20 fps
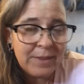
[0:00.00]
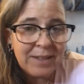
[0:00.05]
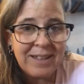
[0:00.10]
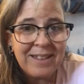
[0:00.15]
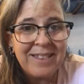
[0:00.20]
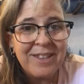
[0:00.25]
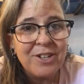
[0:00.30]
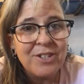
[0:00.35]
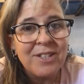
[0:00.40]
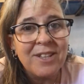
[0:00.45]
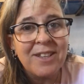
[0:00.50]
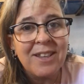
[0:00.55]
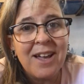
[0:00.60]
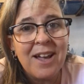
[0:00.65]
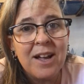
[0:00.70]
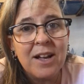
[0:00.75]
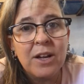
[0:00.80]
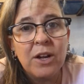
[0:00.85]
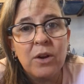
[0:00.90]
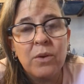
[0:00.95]
there's a
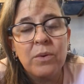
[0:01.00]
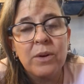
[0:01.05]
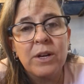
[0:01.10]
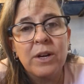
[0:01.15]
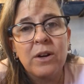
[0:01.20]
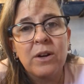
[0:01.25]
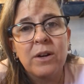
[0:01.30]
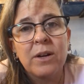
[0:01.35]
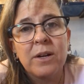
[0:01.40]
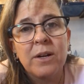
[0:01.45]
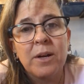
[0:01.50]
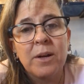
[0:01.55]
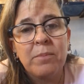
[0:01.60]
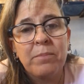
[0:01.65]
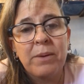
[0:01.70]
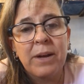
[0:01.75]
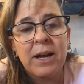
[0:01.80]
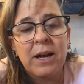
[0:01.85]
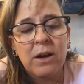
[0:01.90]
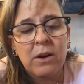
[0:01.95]
lot going on
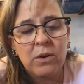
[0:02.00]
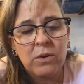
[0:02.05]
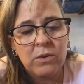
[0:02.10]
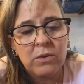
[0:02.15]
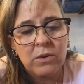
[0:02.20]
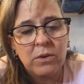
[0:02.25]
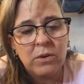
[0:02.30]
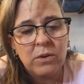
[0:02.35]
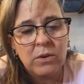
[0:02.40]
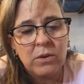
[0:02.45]
about